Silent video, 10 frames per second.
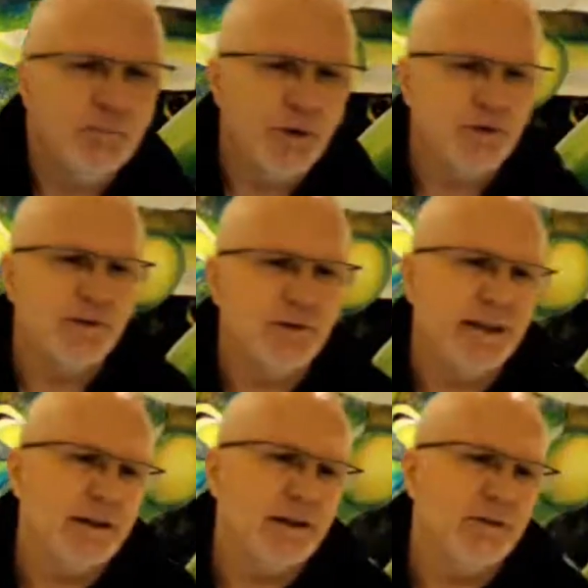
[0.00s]
Positive and
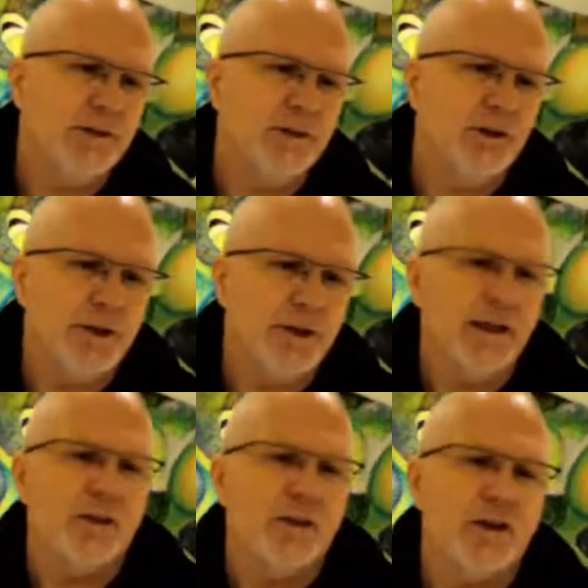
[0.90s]
negative, yeah,
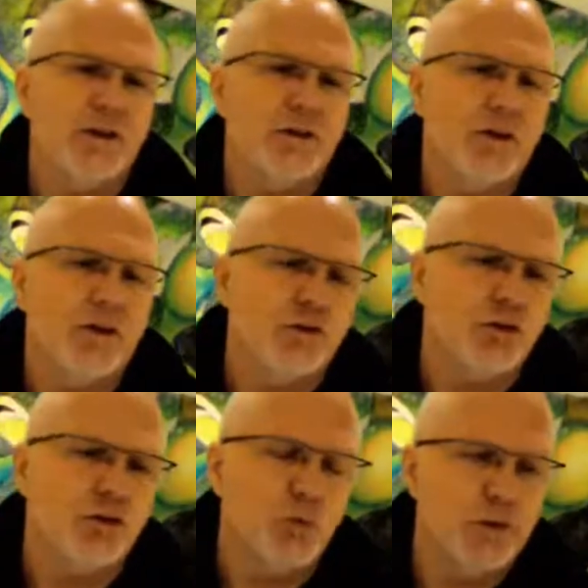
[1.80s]
okay. These are
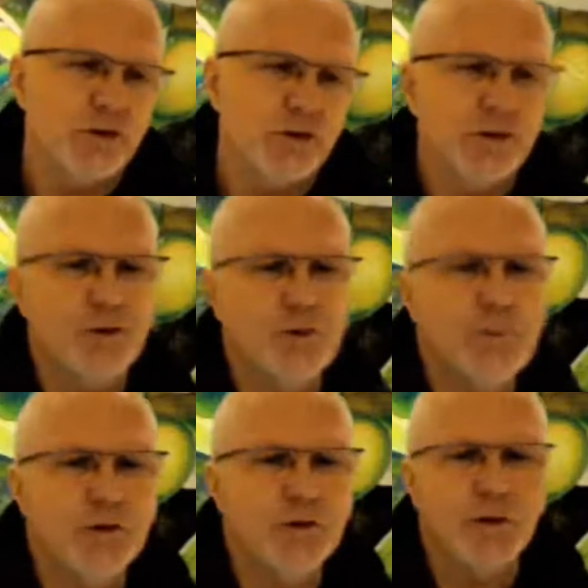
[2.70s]
just words that I use
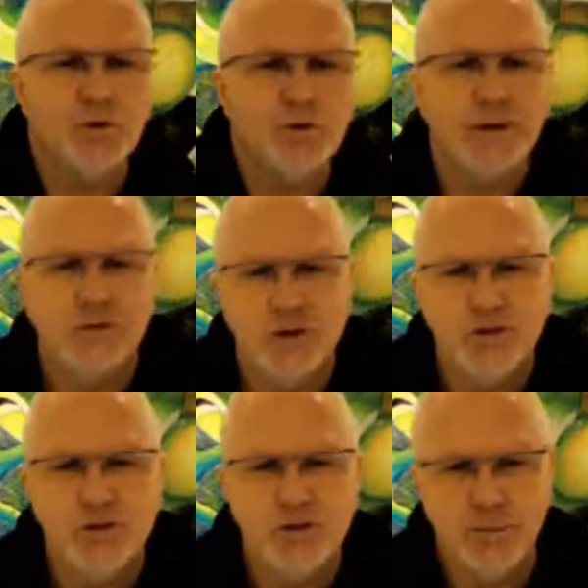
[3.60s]
because I'm trying to
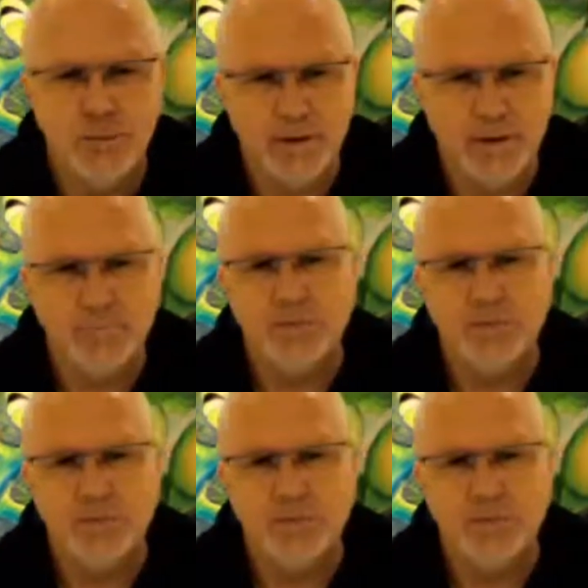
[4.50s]
teach you something.